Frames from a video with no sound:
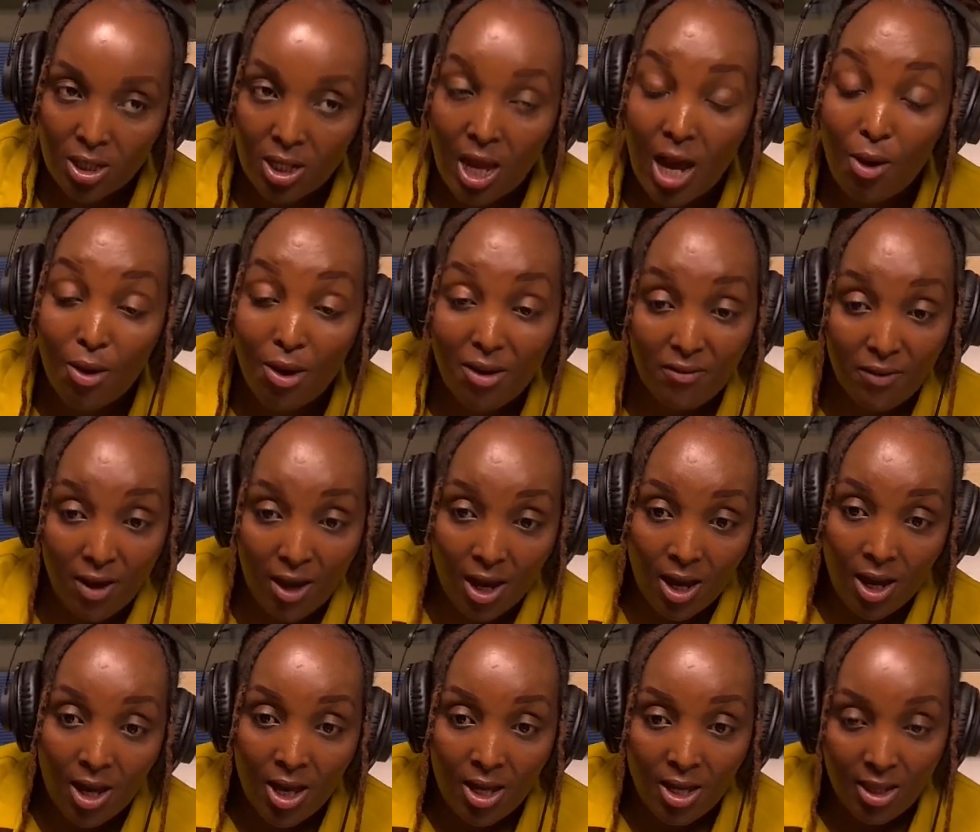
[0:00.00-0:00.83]
However,
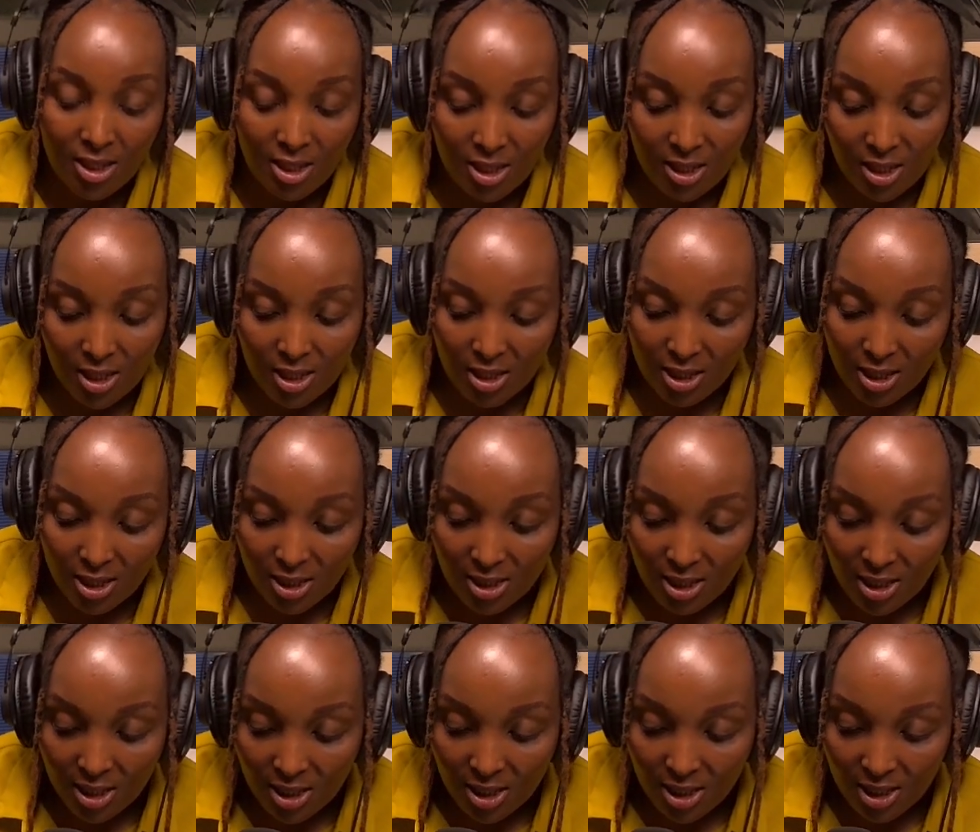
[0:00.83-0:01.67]

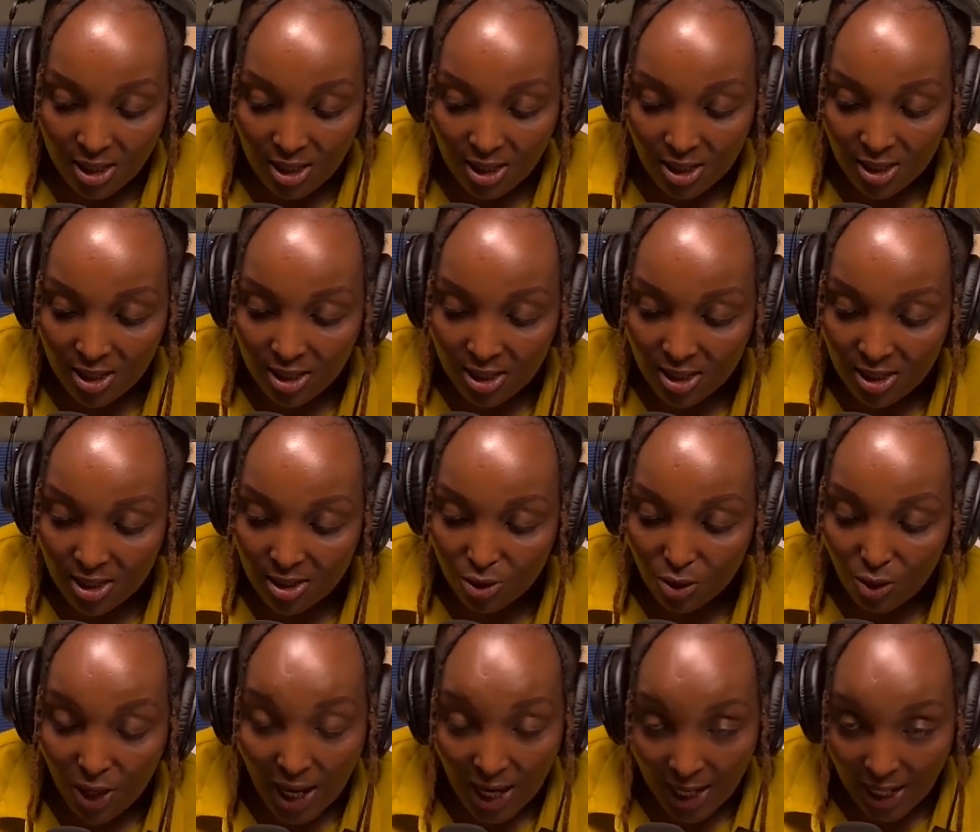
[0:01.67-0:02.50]
this
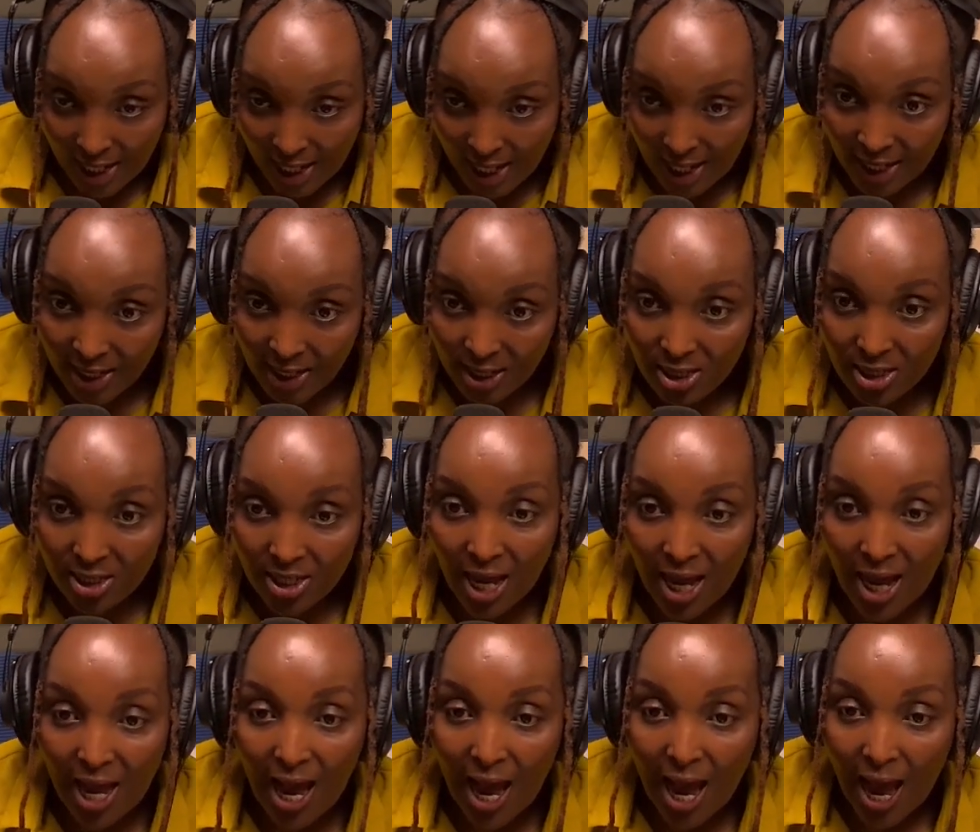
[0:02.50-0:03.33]
to highlight,
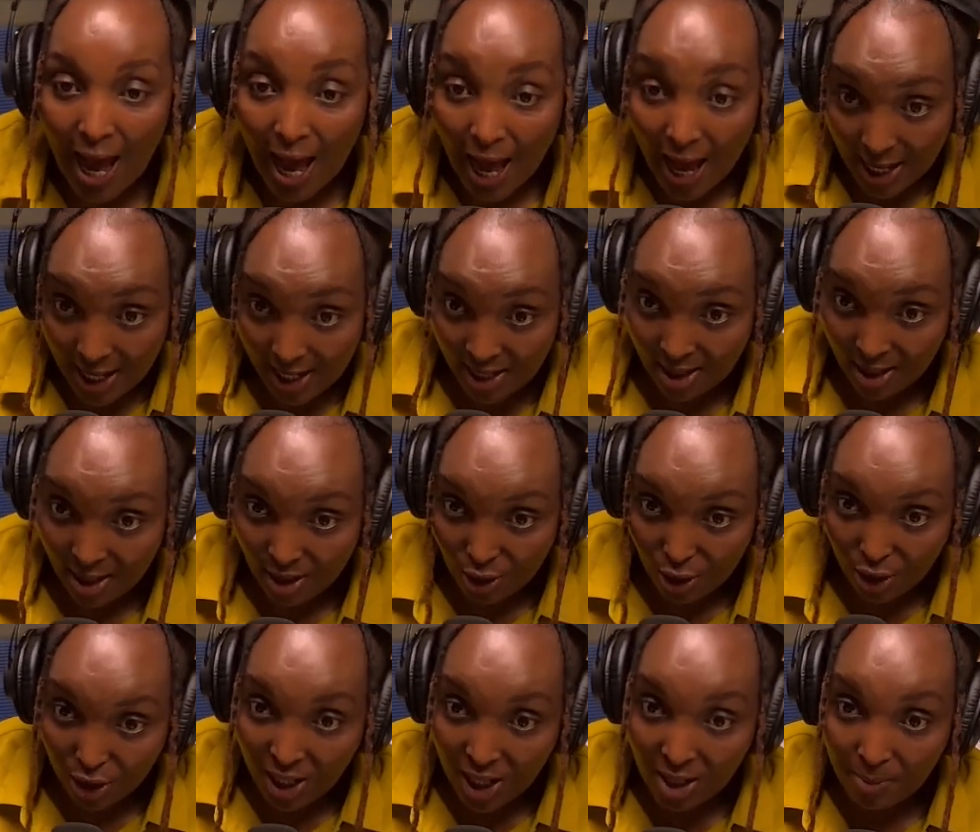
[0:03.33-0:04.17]
I
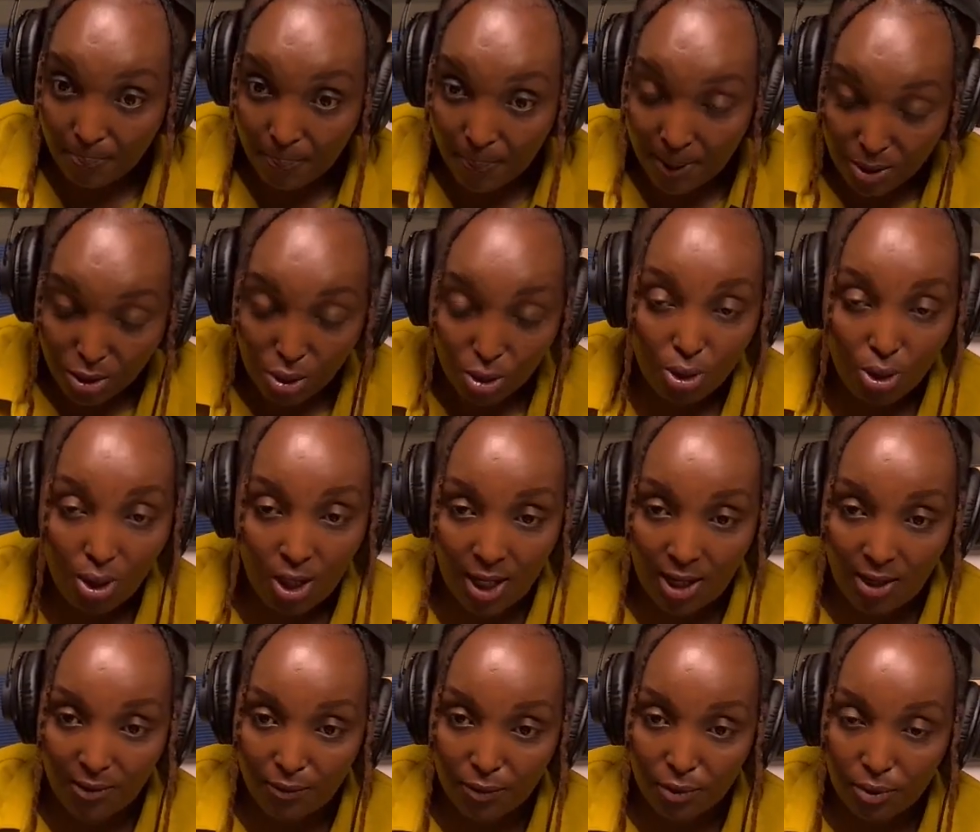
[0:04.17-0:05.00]
on a personal
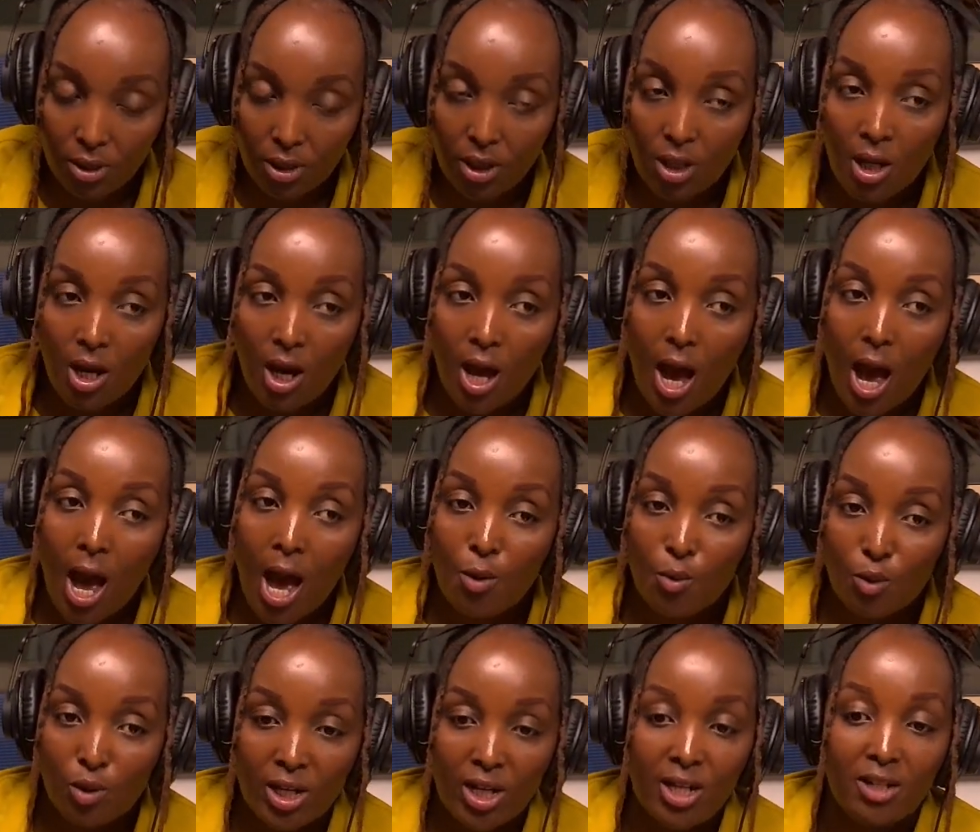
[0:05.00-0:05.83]
level, I
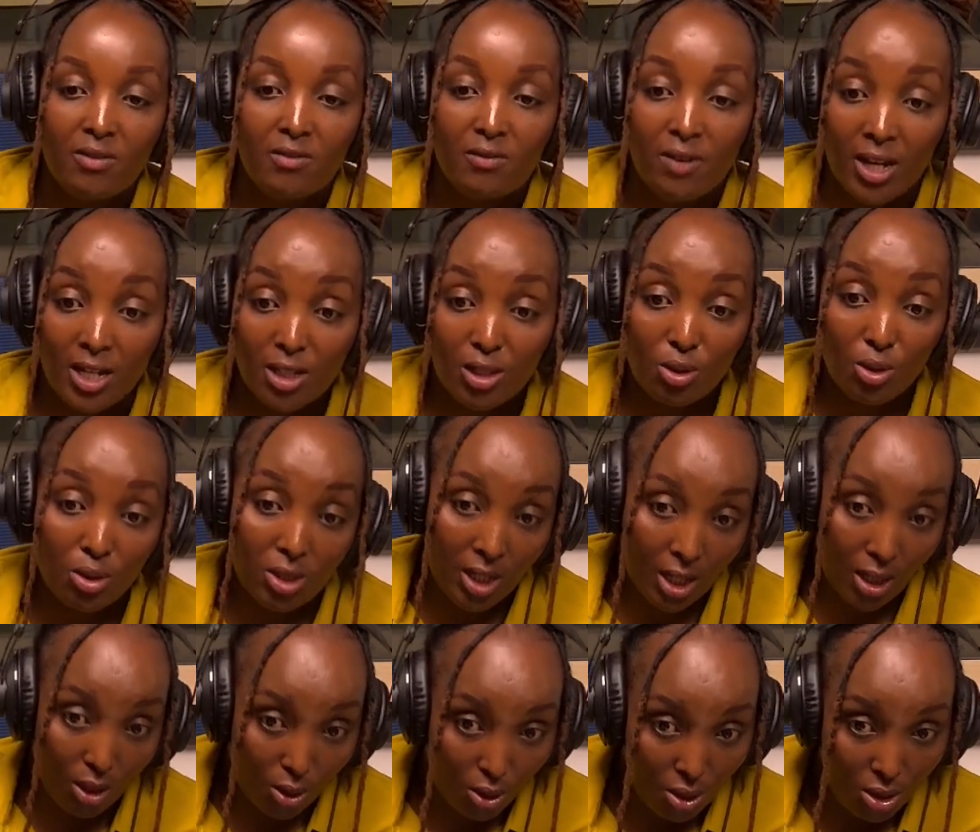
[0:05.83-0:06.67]
would advise on
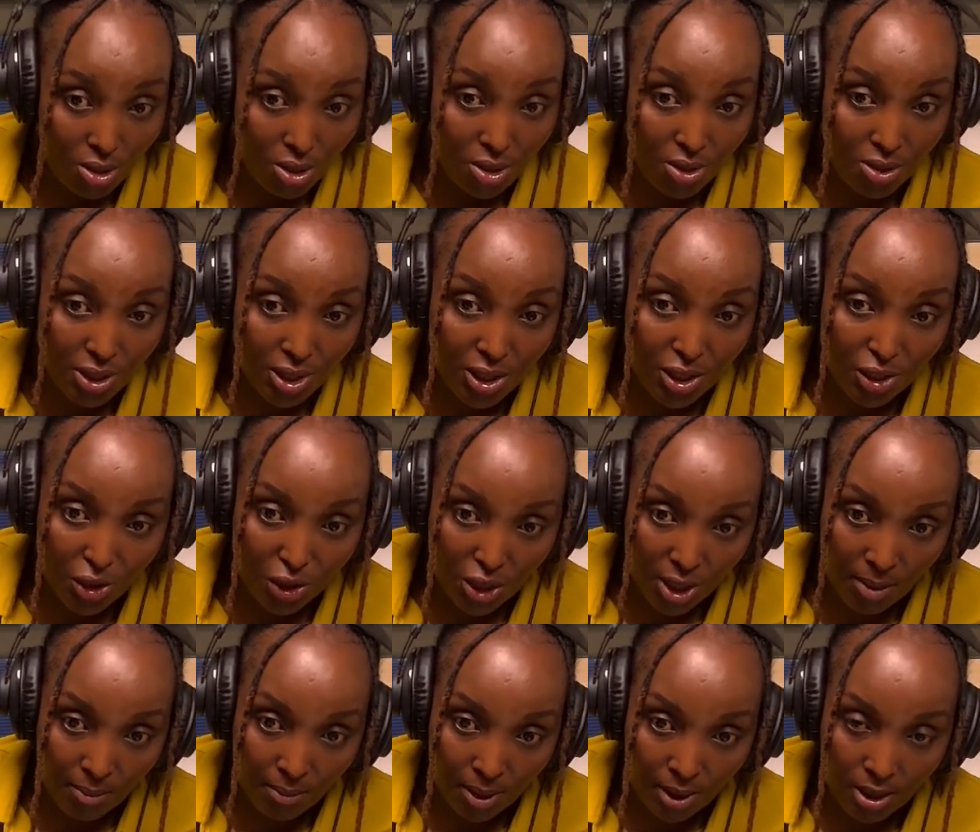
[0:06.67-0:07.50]
a concrete
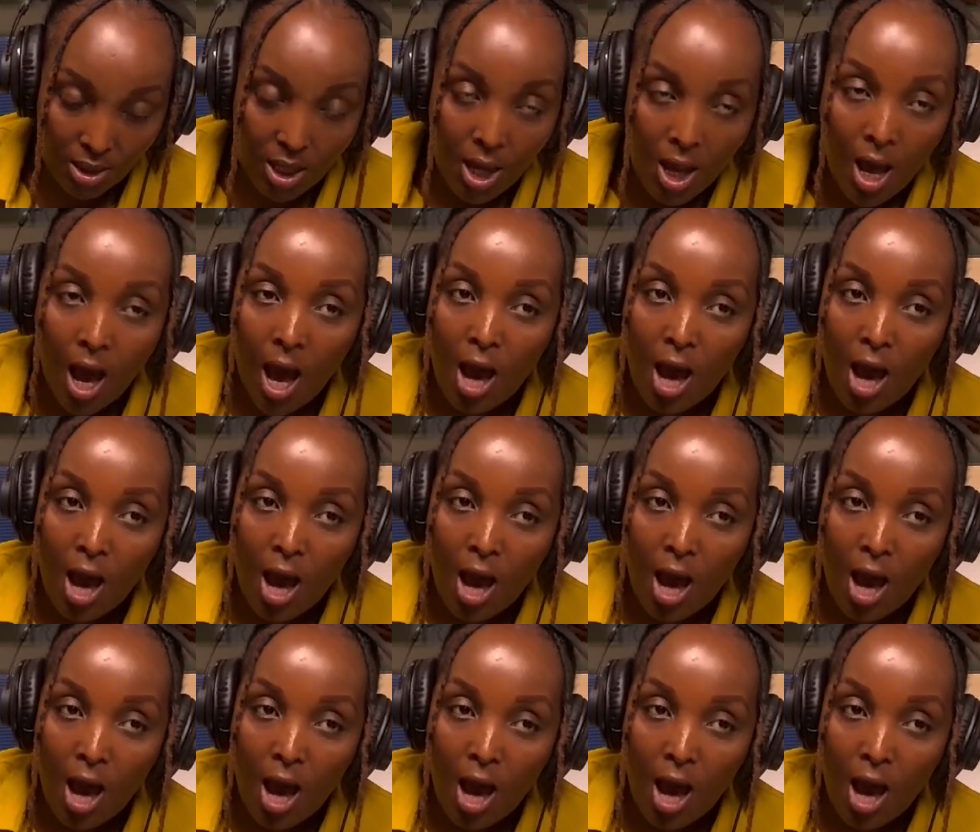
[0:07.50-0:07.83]
chambers.